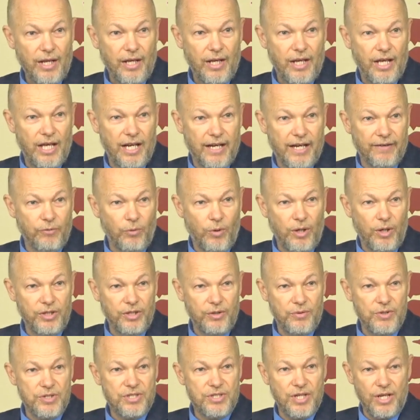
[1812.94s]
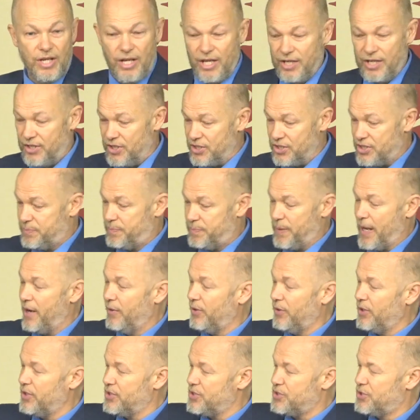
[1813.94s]
and everyone that was in
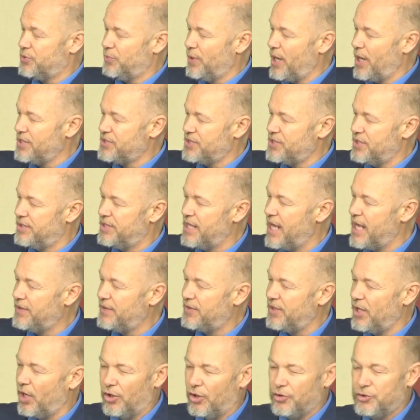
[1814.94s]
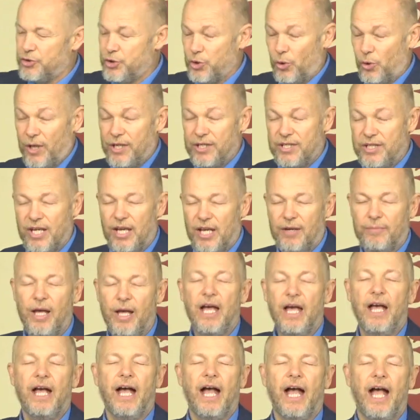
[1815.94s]
despair and distress and debt, they all joined him,
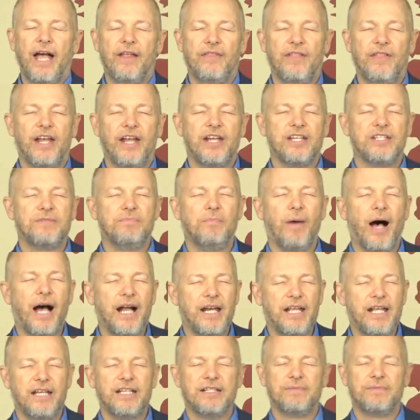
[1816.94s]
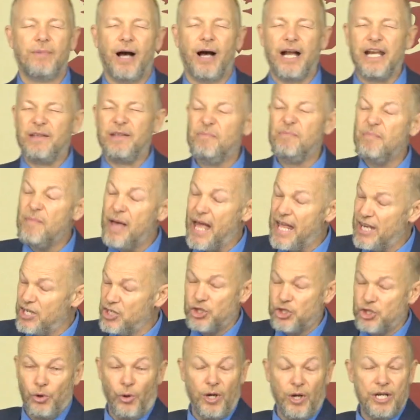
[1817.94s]
and then his mighty men
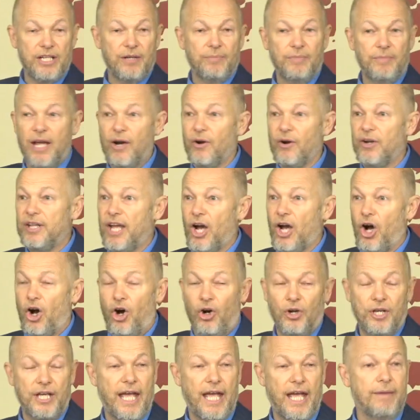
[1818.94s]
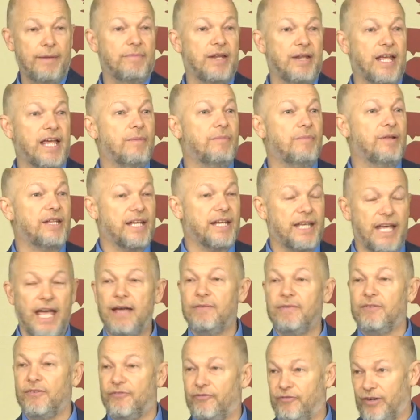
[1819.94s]
joined him there, and they all came to him in the
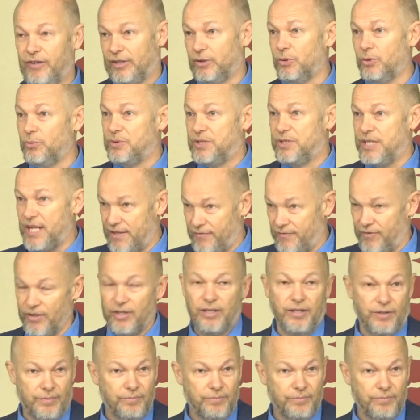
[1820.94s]
cave to follow David.